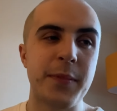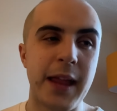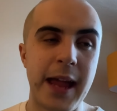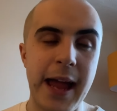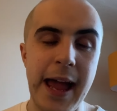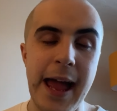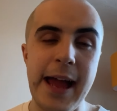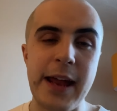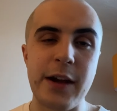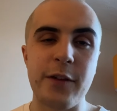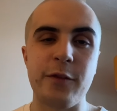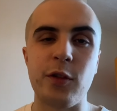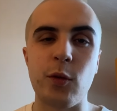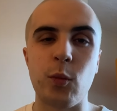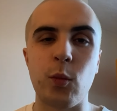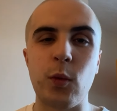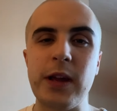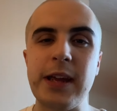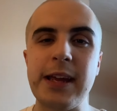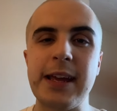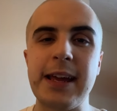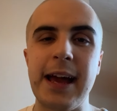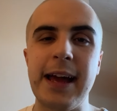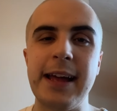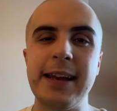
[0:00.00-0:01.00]
ahead of the
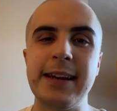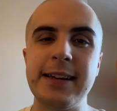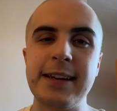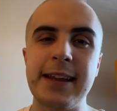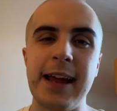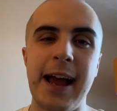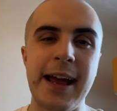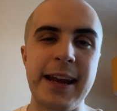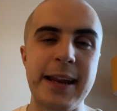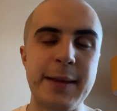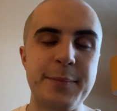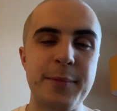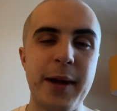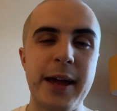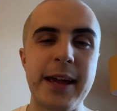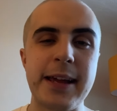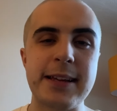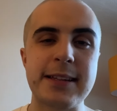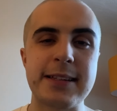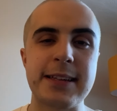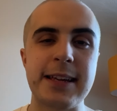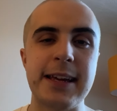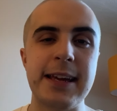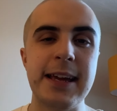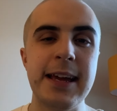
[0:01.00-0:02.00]
weekend and it
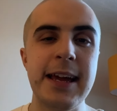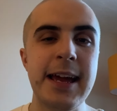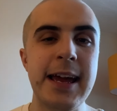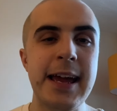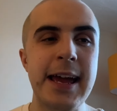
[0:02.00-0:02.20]
makes it